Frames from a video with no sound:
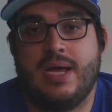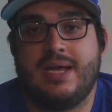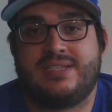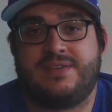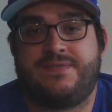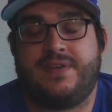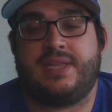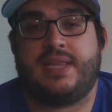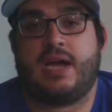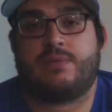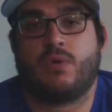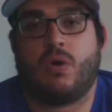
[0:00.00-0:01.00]
to fit in
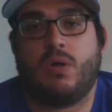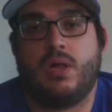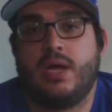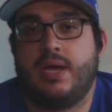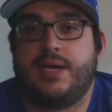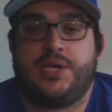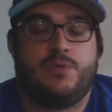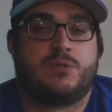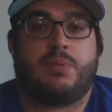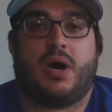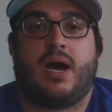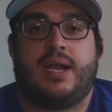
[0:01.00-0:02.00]
that role. He was
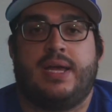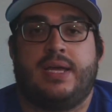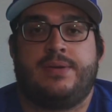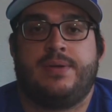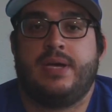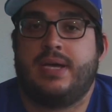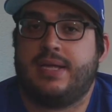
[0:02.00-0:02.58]
bought in.